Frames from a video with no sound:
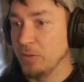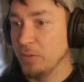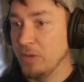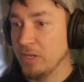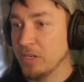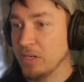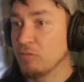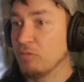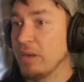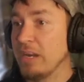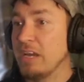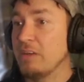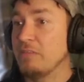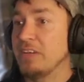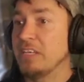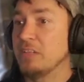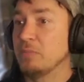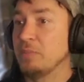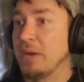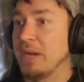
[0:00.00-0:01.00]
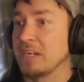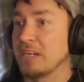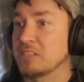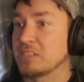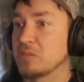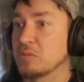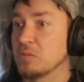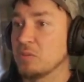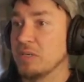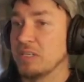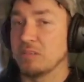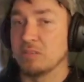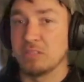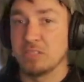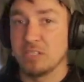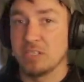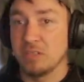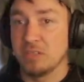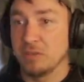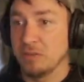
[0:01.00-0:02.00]
you are going to run out of heal packs as
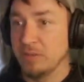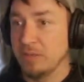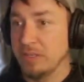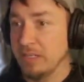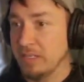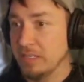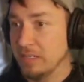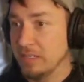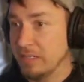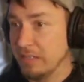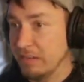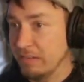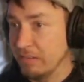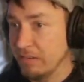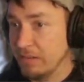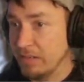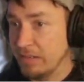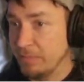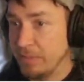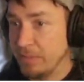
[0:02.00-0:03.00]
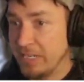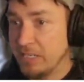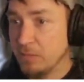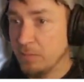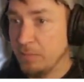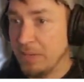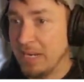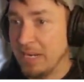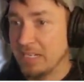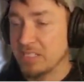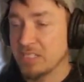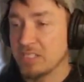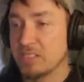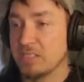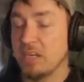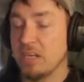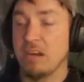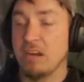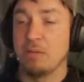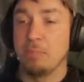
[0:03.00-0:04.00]
well, so the heal
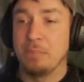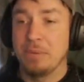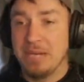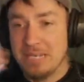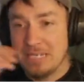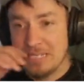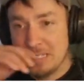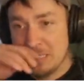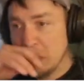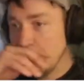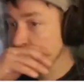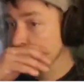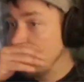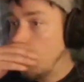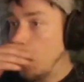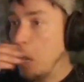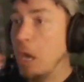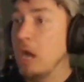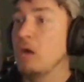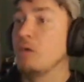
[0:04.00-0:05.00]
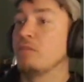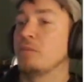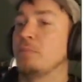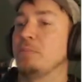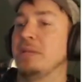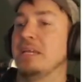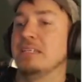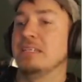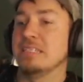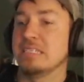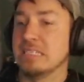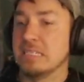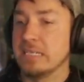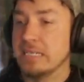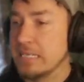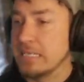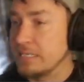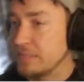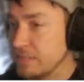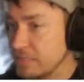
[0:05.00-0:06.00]
packs are of a plenty